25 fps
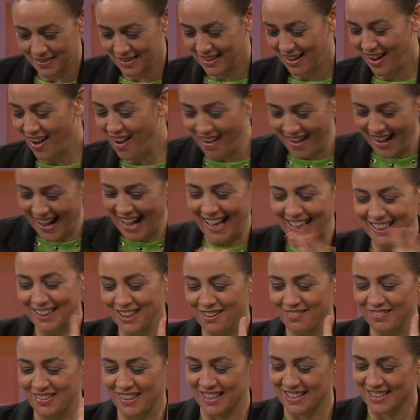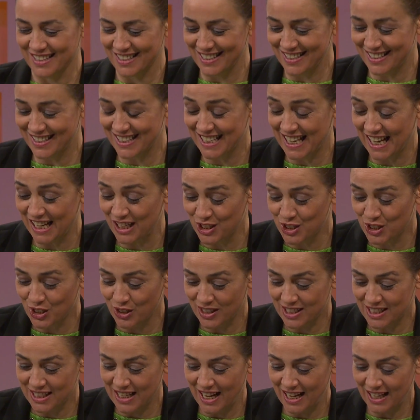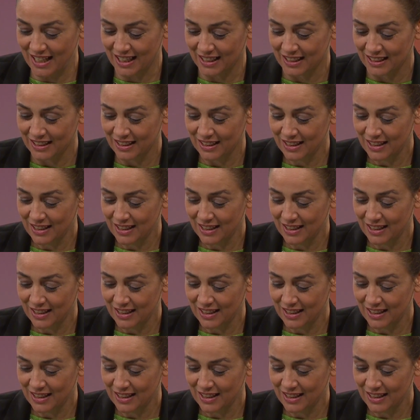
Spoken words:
Oh, I love this. This is getting so exciting.